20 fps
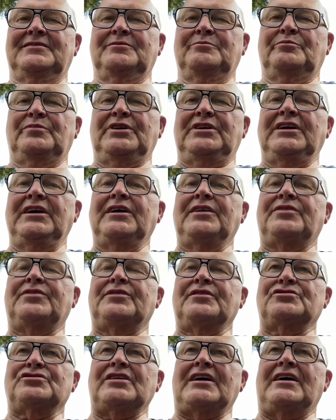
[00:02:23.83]
Beneath the
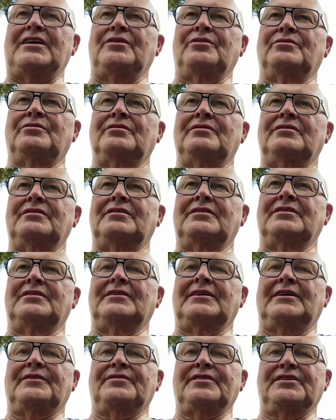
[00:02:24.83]
shadow
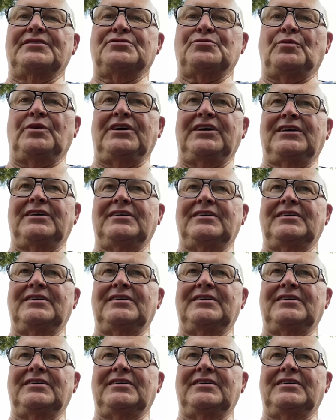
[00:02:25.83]
of his wing,